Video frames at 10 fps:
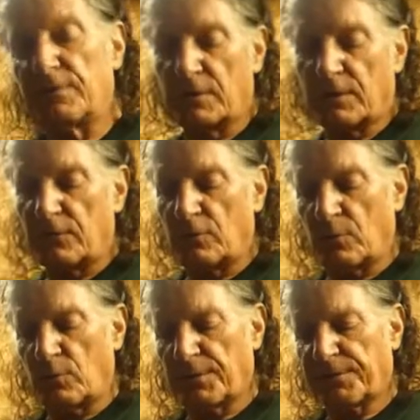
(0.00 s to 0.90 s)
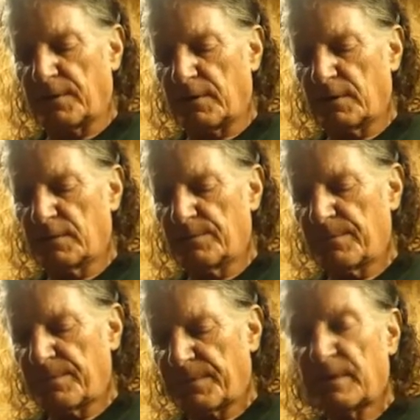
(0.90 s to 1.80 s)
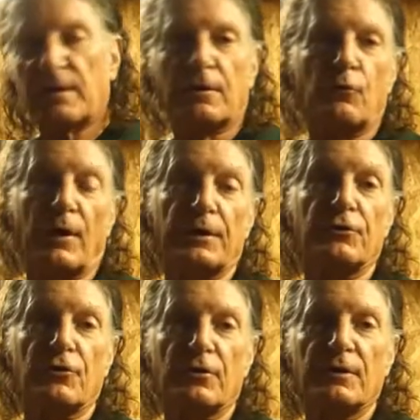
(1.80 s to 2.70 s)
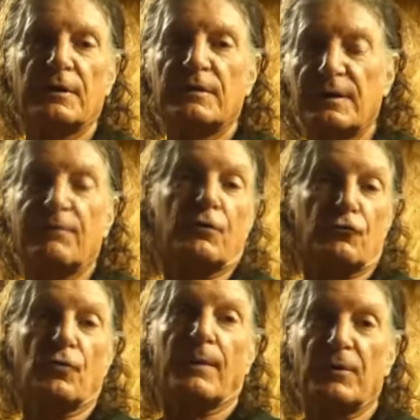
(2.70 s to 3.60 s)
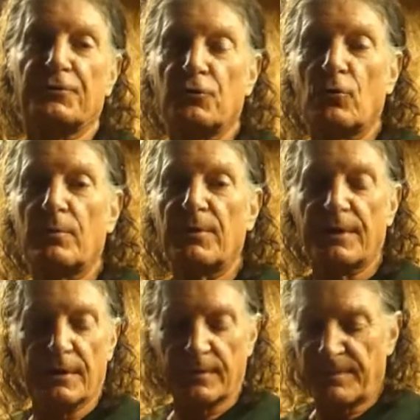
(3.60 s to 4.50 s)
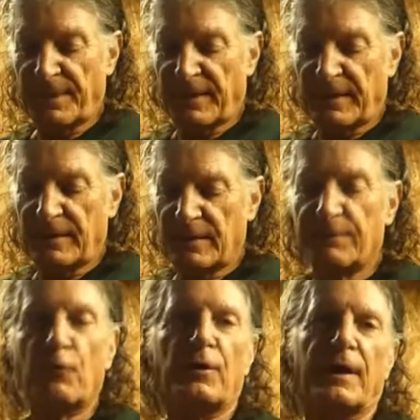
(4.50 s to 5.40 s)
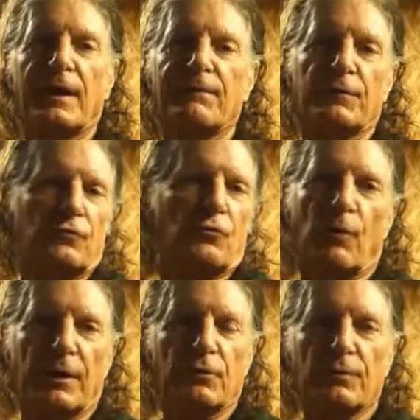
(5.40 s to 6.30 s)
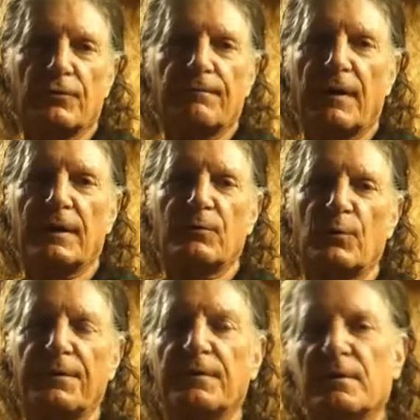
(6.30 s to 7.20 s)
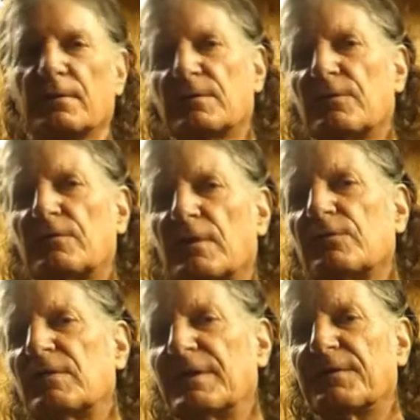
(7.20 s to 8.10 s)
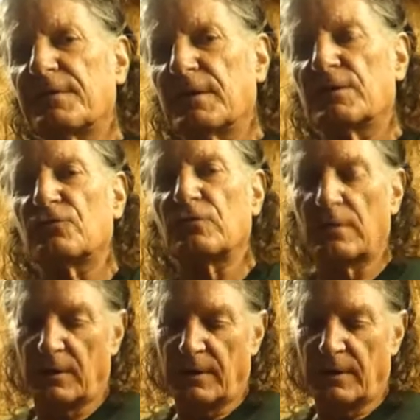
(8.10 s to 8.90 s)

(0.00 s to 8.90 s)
You can do it with a grinder, even a Dremel tool, but a 4.5 inch grinder is fine with a 1/16 inch